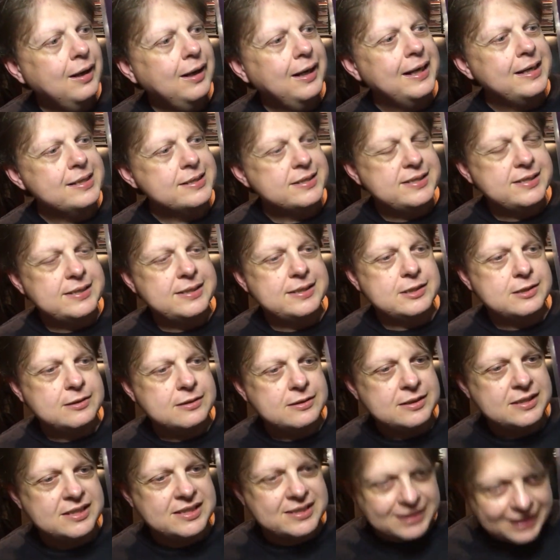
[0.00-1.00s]
His
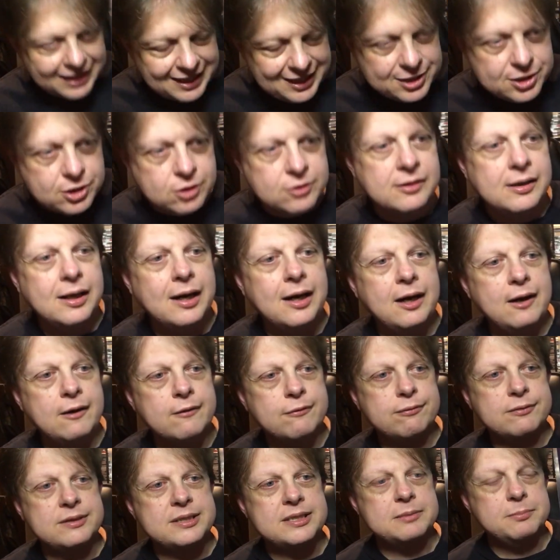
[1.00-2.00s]

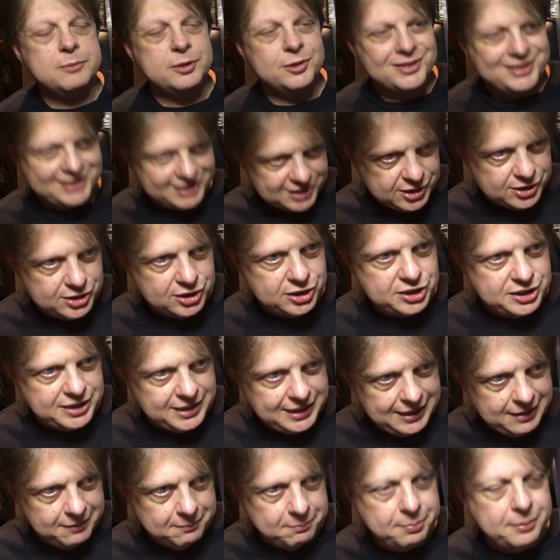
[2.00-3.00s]
stagecraft, his
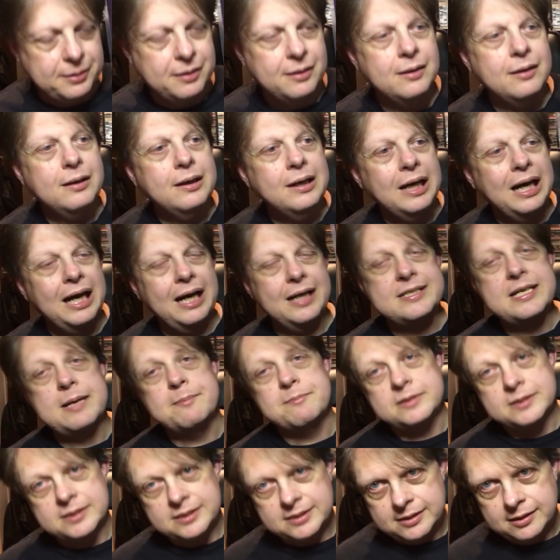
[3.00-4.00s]
musicianship.
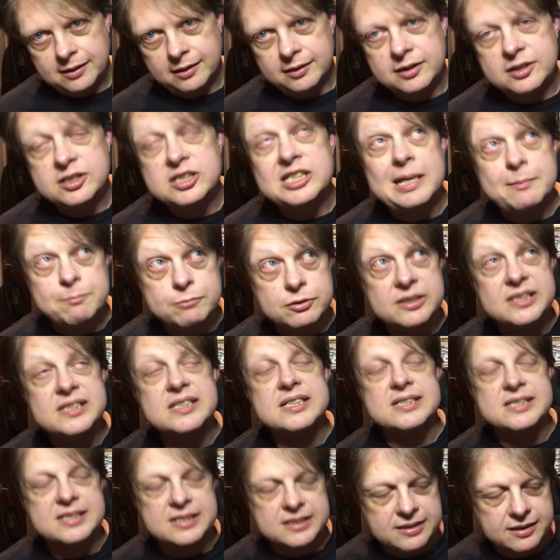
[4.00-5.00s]
Temperance
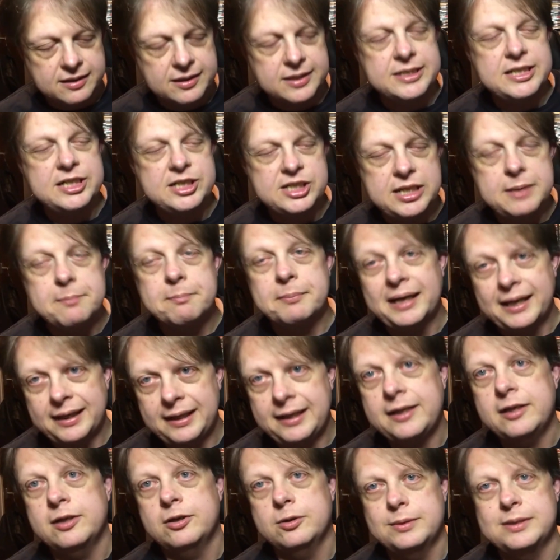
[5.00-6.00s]
Society, Chip
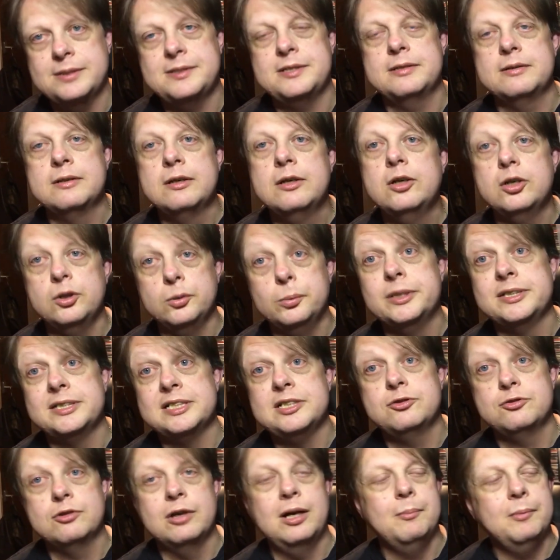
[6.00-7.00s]
Bailey, who was
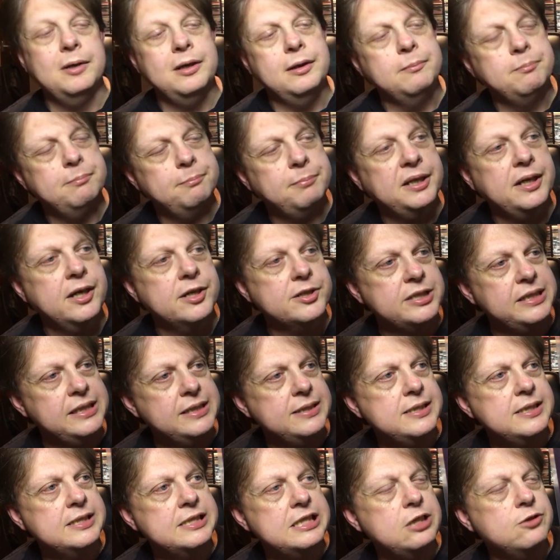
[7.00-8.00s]
his drummer,
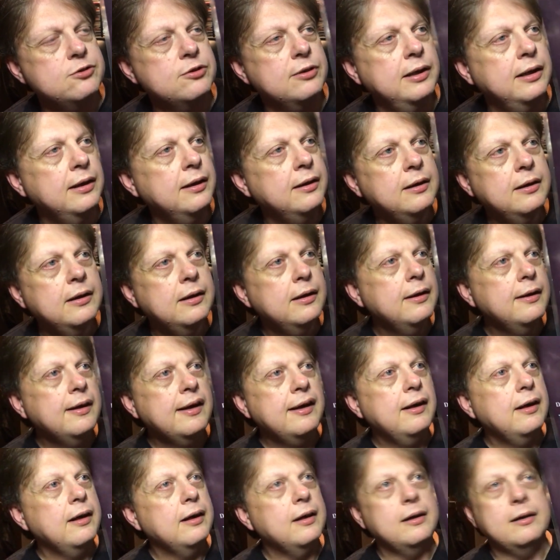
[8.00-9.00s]
percussionist, etc.,
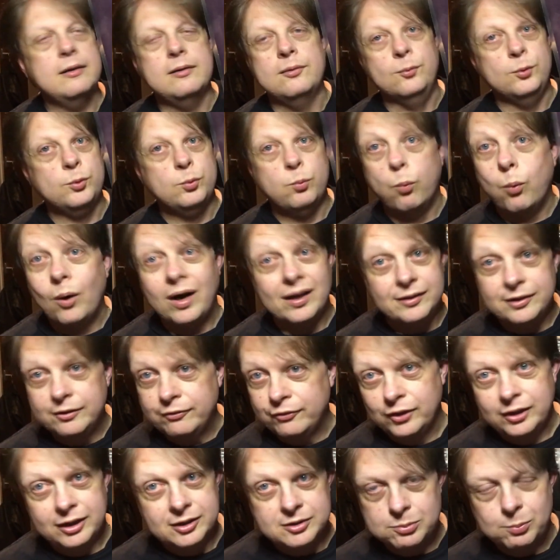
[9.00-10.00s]
was
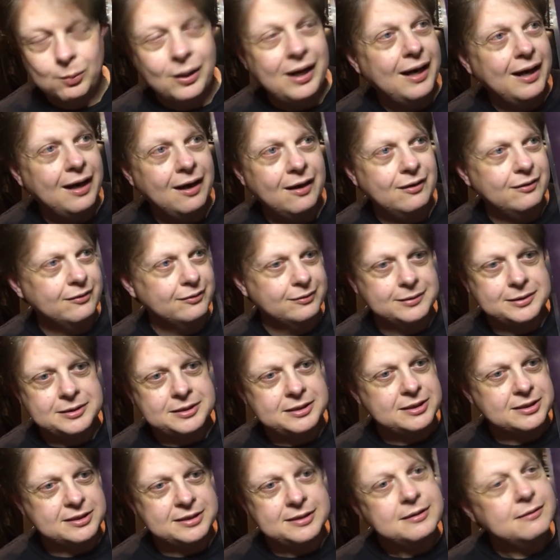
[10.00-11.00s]
wonderful as well.
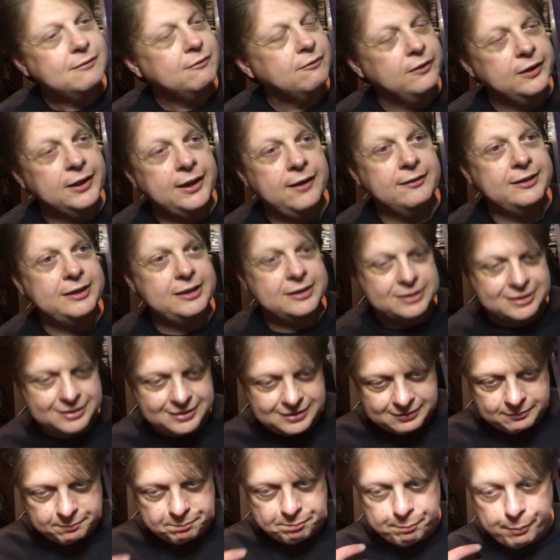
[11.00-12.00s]
Just
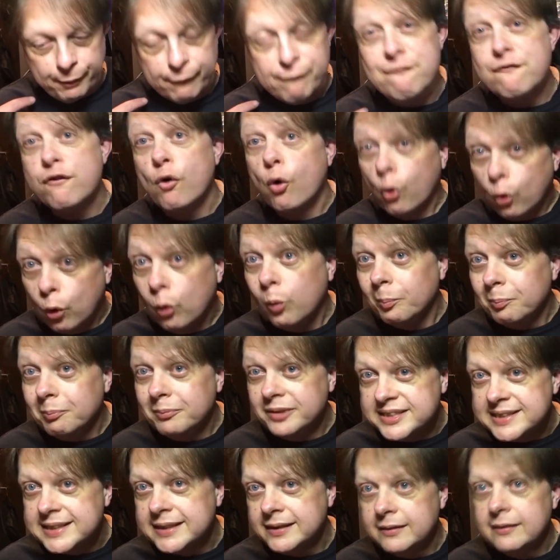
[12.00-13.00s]

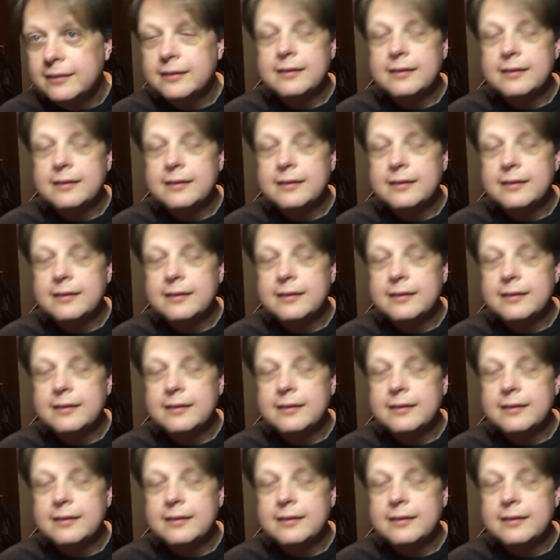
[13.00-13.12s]
performed.